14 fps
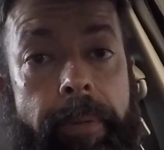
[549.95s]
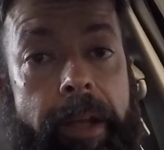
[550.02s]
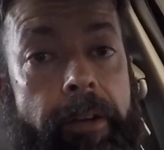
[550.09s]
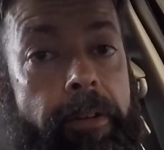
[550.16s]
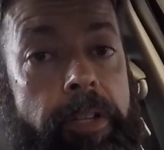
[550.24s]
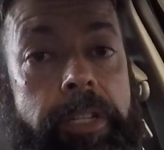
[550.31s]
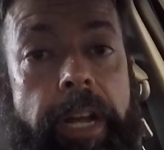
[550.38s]

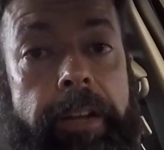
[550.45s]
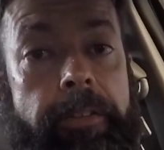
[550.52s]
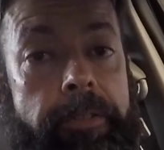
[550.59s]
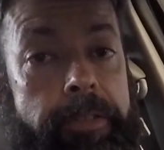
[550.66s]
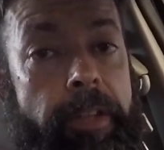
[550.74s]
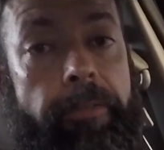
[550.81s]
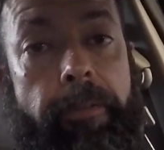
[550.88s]
bigger
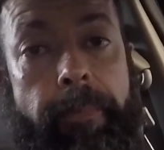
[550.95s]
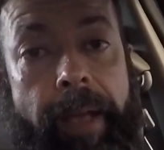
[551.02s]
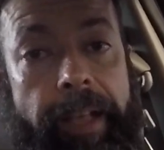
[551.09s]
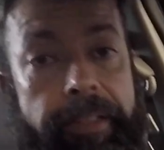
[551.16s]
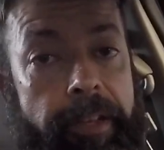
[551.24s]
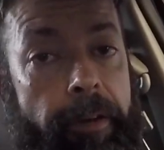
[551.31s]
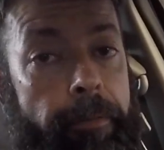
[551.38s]
injectors, different
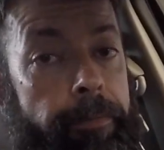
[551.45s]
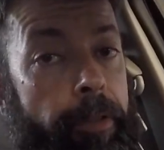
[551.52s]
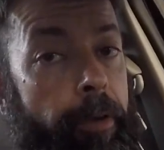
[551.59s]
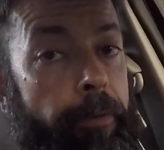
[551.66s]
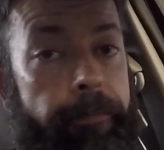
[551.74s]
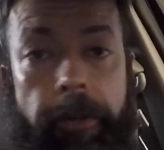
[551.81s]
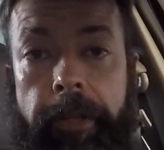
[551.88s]
mass
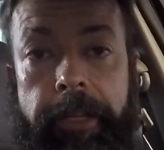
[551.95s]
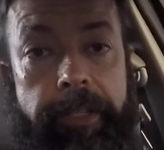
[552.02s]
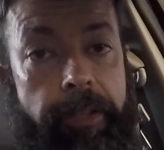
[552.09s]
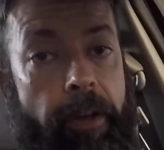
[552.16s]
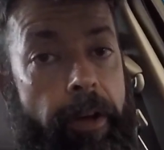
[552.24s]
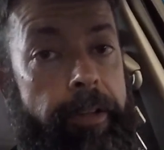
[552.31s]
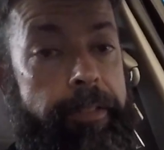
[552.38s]
airflow, full
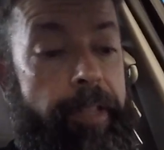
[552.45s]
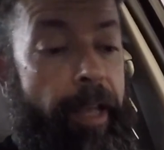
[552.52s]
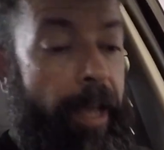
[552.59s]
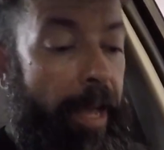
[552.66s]
exhaust.